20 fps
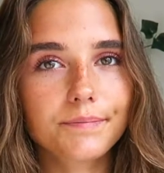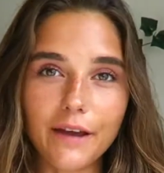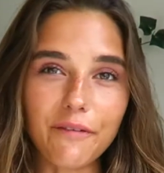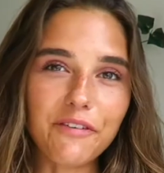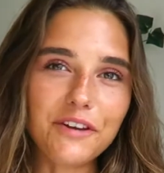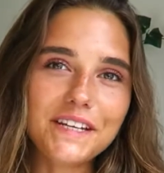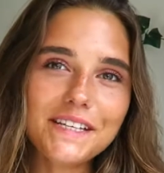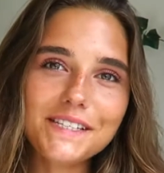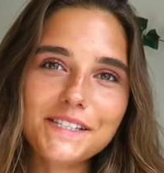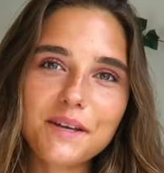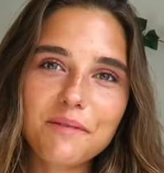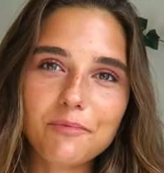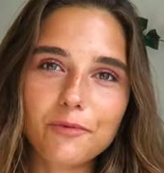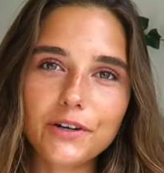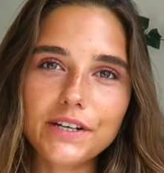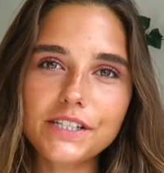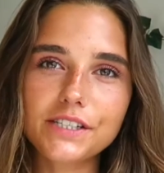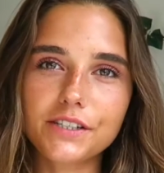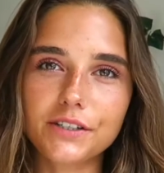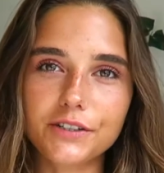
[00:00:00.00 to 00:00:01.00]
If you did some
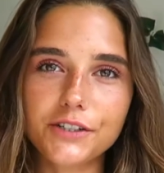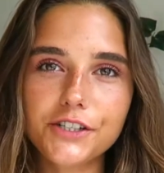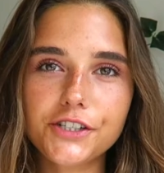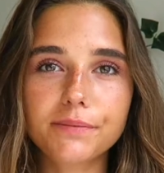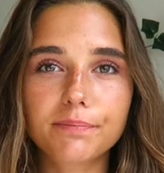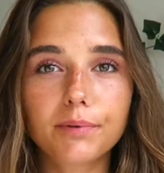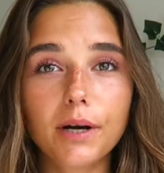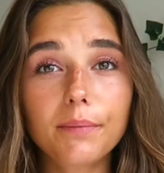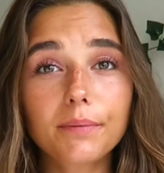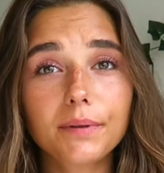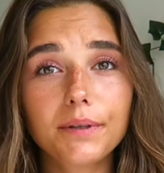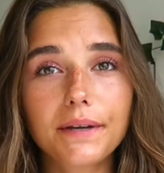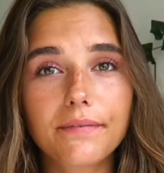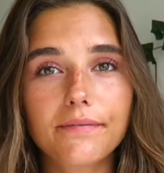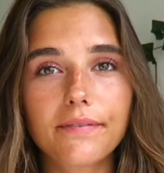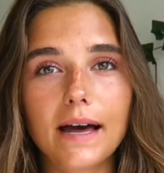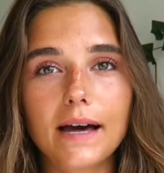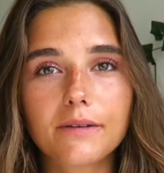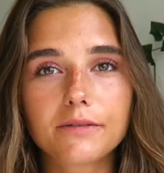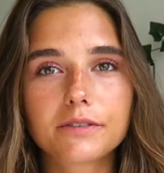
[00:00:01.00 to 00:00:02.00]
research, you probably
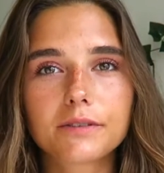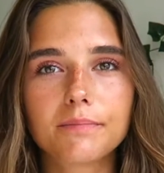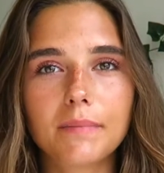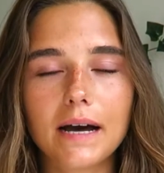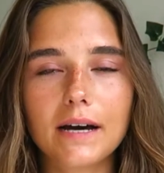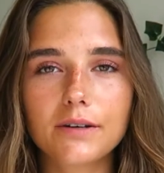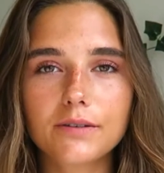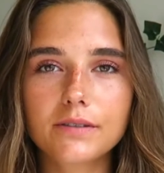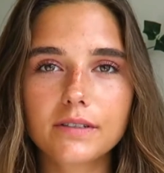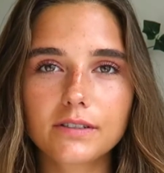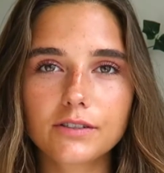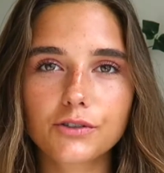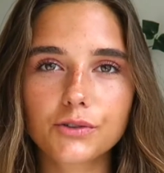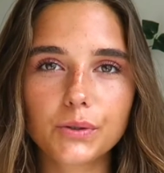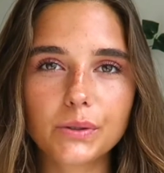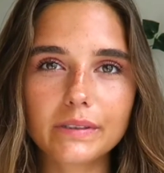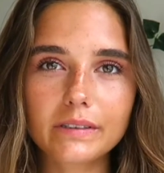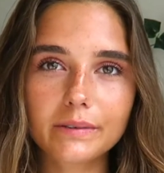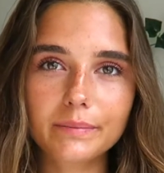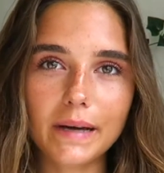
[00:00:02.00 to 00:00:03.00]
found the mount
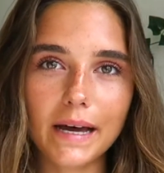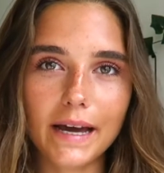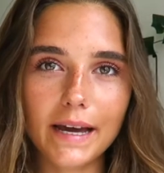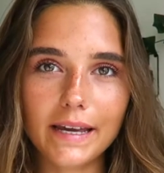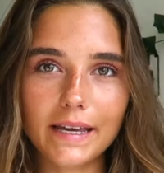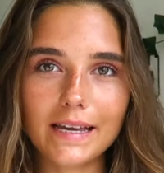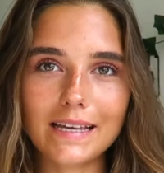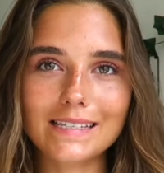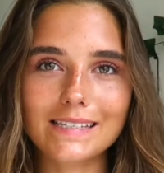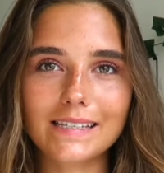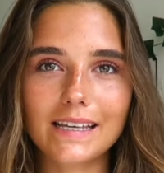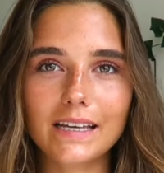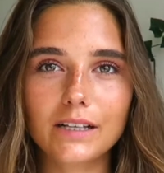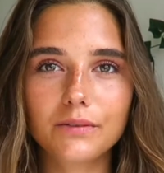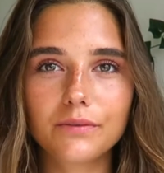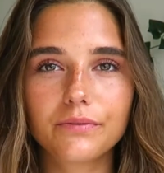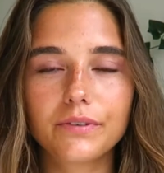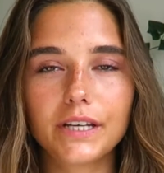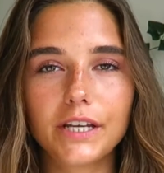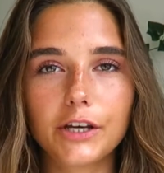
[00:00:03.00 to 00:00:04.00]
sold by
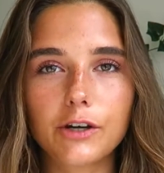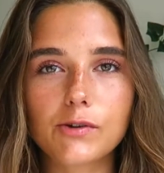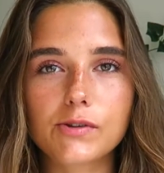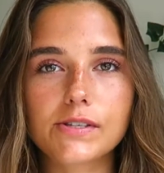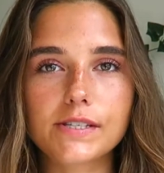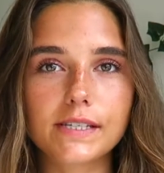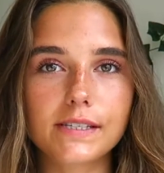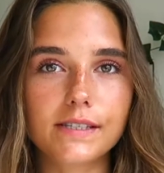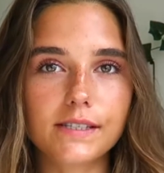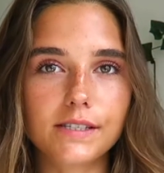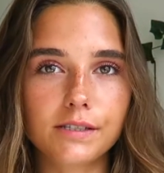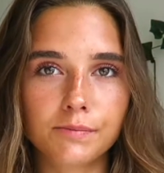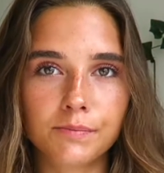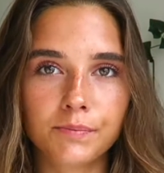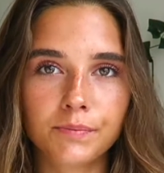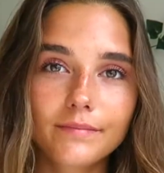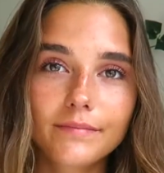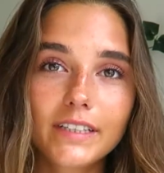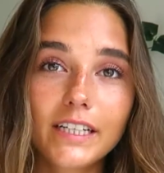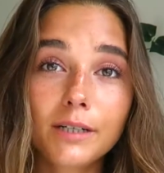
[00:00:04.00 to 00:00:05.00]

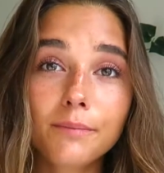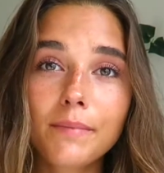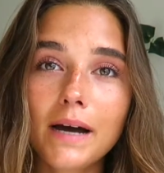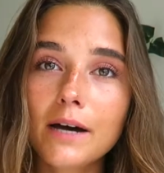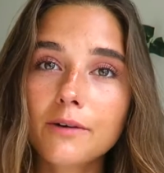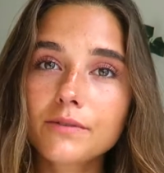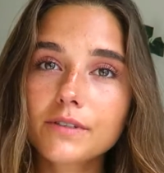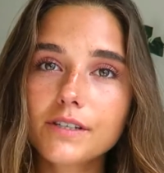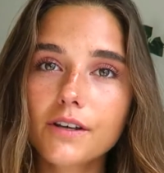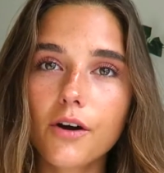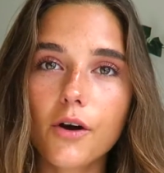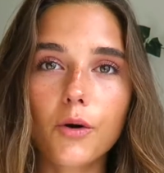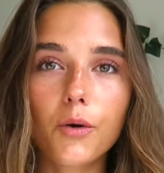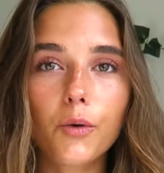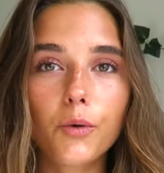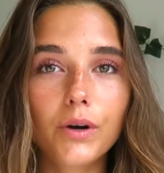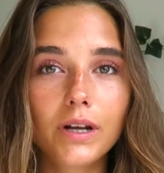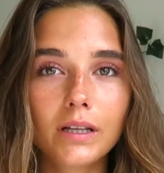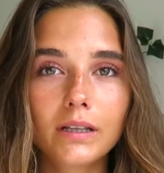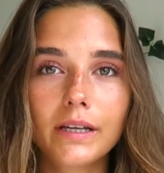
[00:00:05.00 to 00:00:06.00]
Sailvideosystem. Their mounts
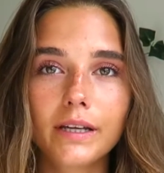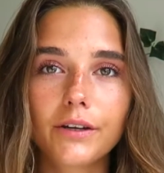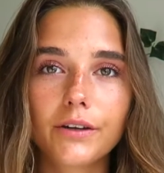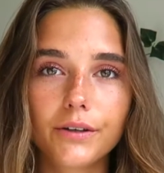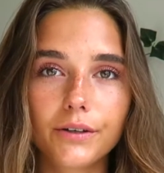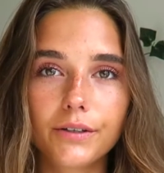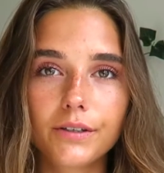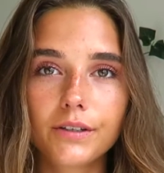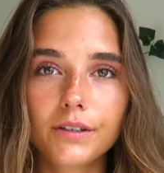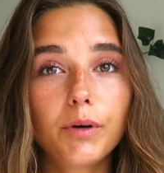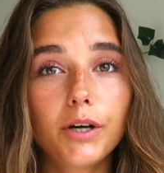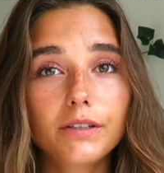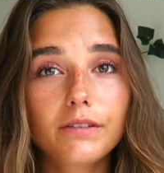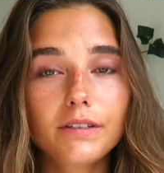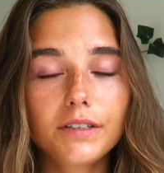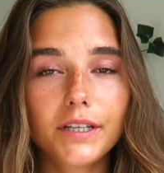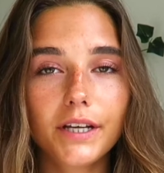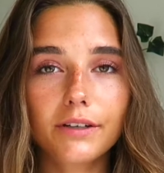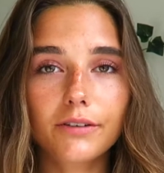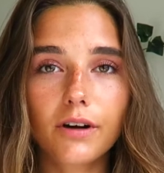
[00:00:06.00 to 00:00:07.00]
are really good,
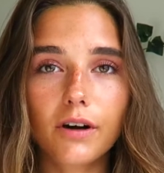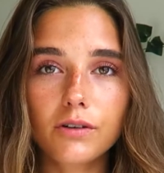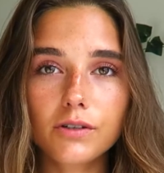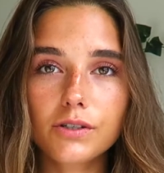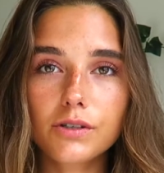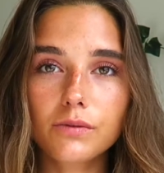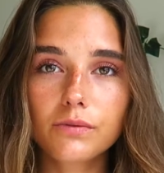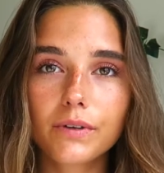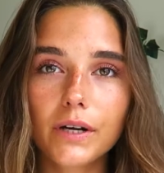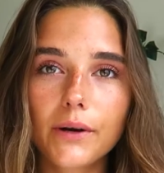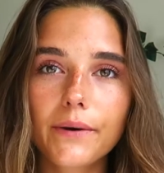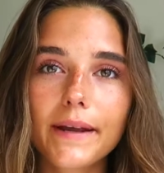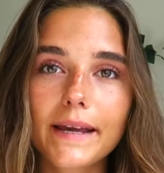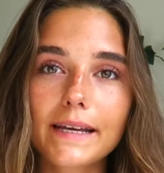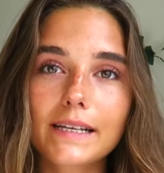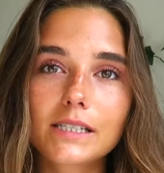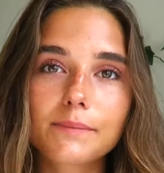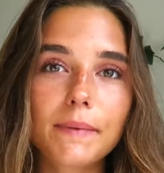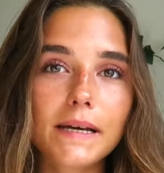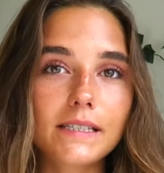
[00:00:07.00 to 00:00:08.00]
but they are also very
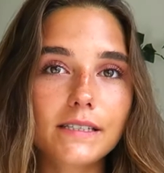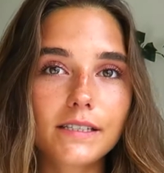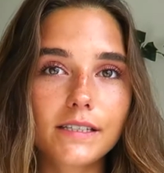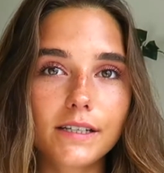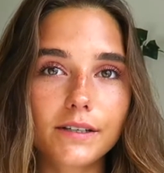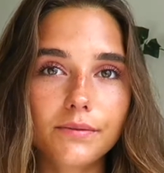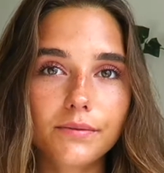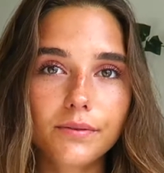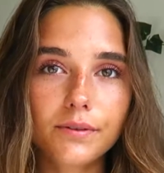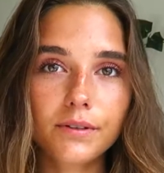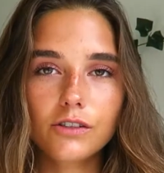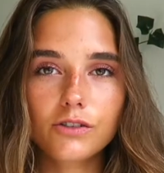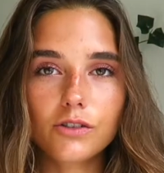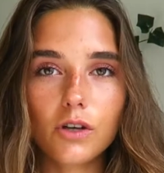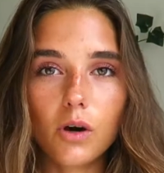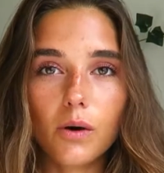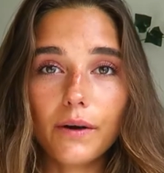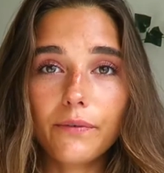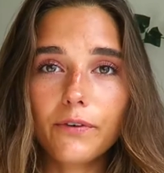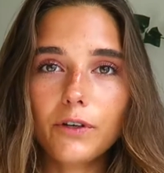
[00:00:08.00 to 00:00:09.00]
expensive.
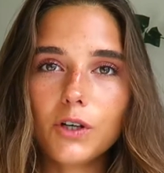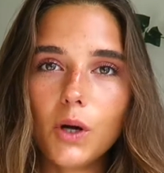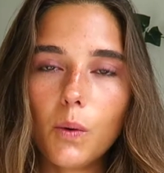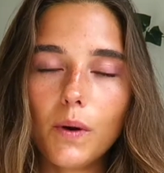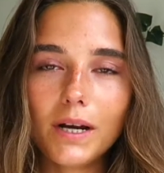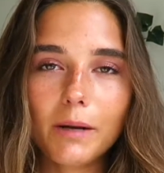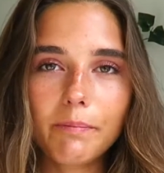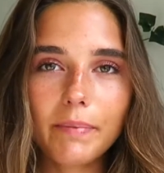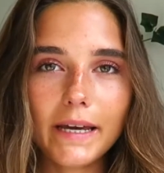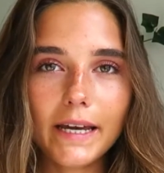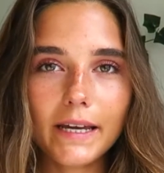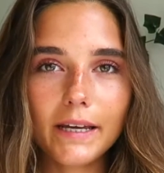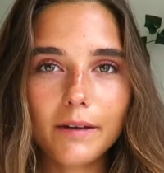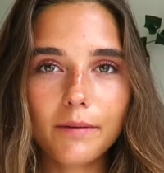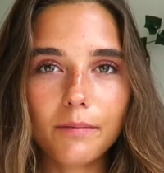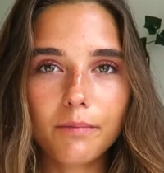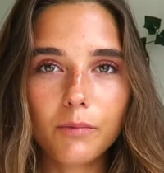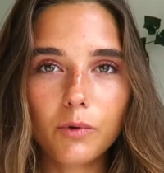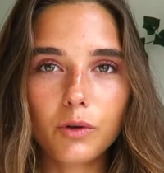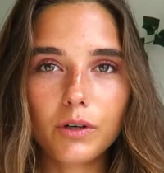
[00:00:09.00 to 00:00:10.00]
So if you don't want to pay
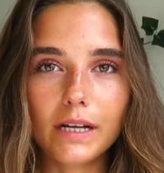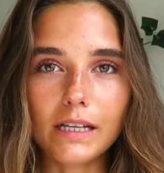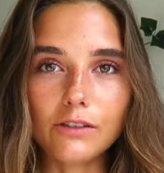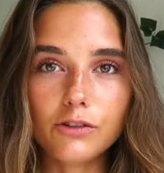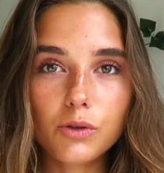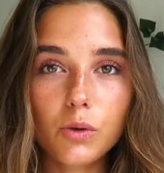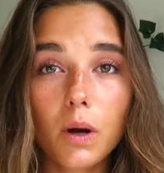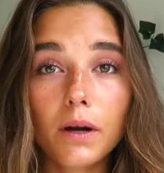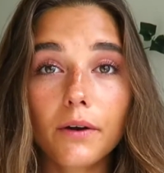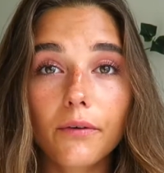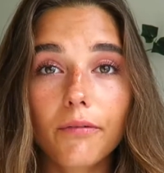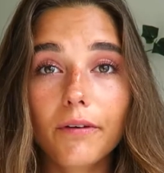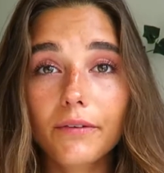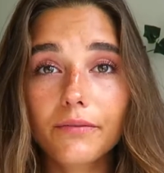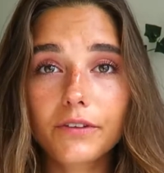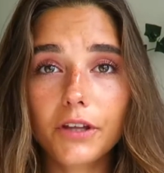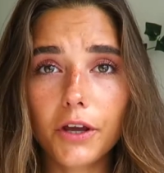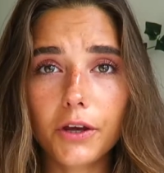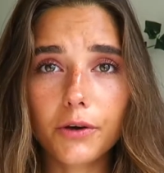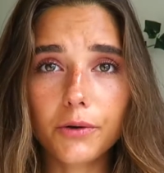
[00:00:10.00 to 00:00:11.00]
more than
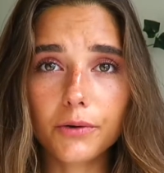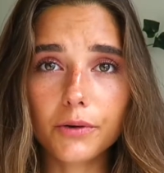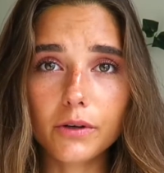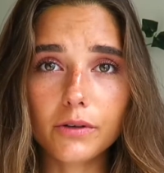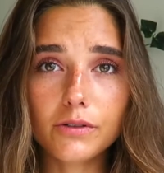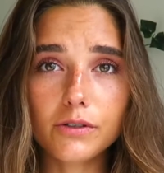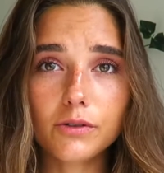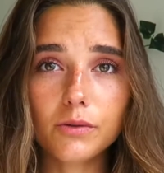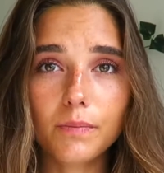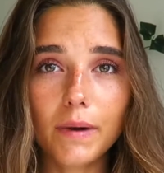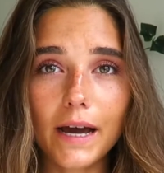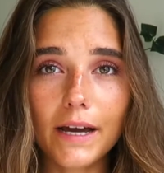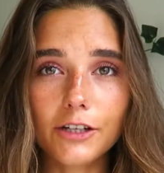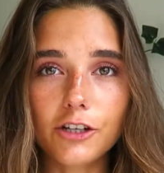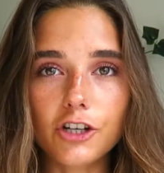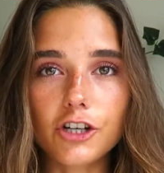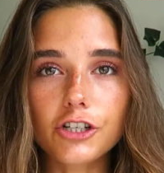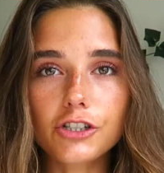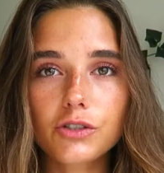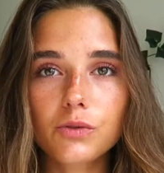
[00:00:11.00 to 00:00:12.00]
250 euros to buy
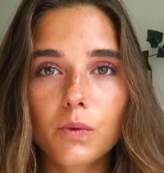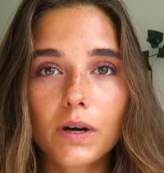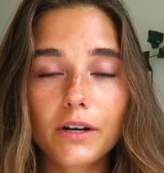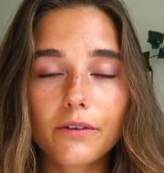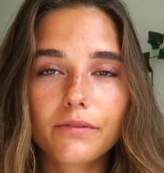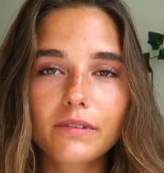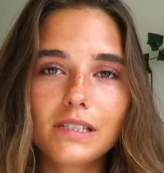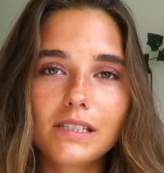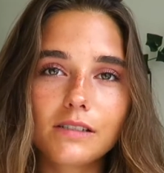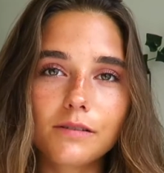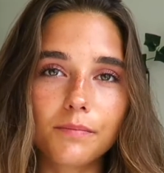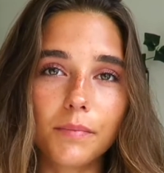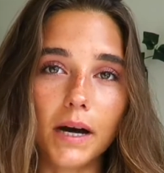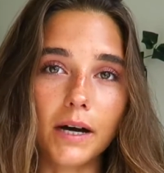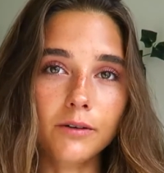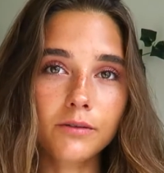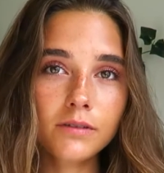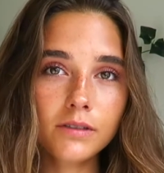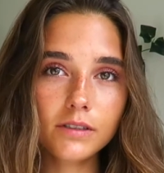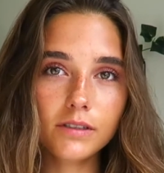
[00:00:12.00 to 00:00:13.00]
just one of these
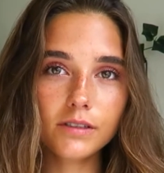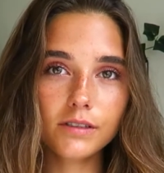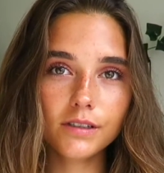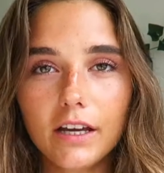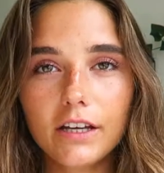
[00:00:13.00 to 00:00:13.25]
mounts,